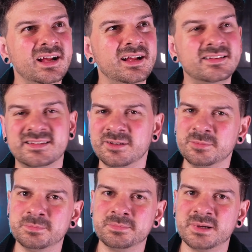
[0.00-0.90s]
it's
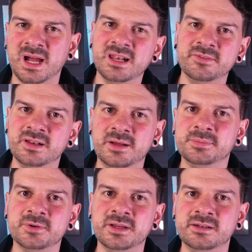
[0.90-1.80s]
still kind of an
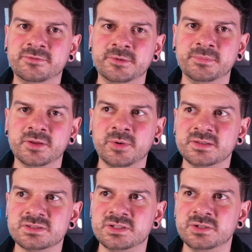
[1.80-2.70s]
upgrade from the
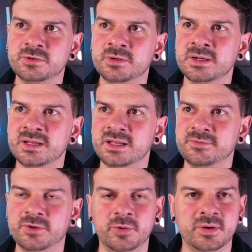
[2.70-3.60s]
Quest 2,
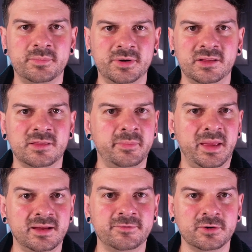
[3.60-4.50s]
if you don't want to break the
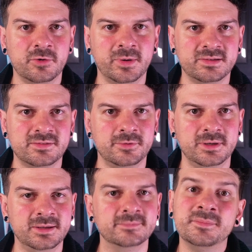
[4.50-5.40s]
bank for a Quest
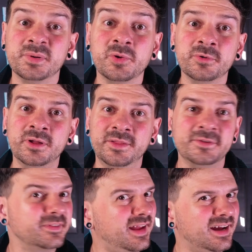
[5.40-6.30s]
3. But hold on,
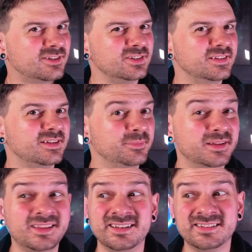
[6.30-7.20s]
there's actually
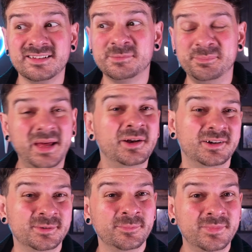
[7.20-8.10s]
something that it does
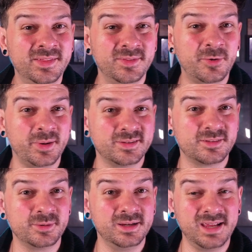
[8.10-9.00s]
better than the Quest
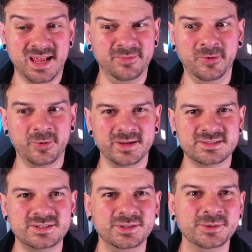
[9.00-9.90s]
3 and the
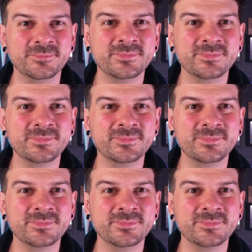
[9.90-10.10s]
Quest 2.